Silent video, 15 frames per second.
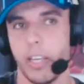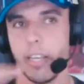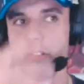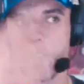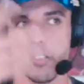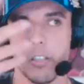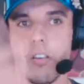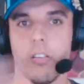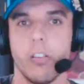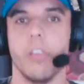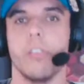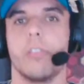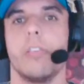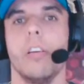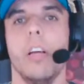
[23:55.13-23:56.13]
on the Gold
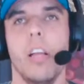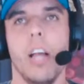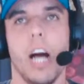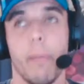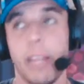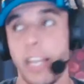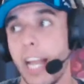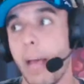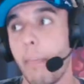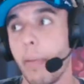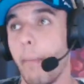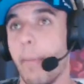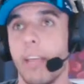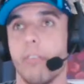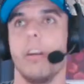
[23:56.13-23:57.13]
Coast. I'm in an
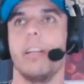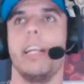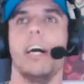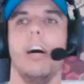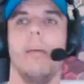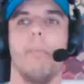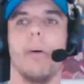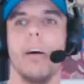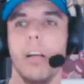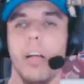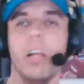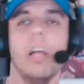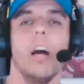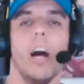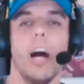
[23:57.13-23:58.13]
Airbnb right now, but
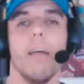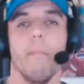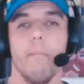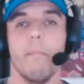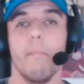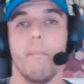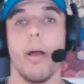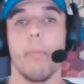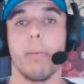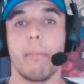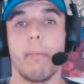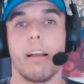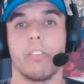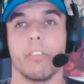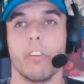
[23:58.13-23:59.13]
I'm permanently
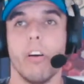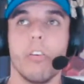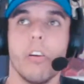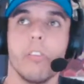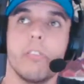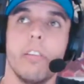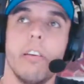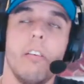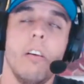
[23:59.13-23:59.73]
back on the Gold Coast now.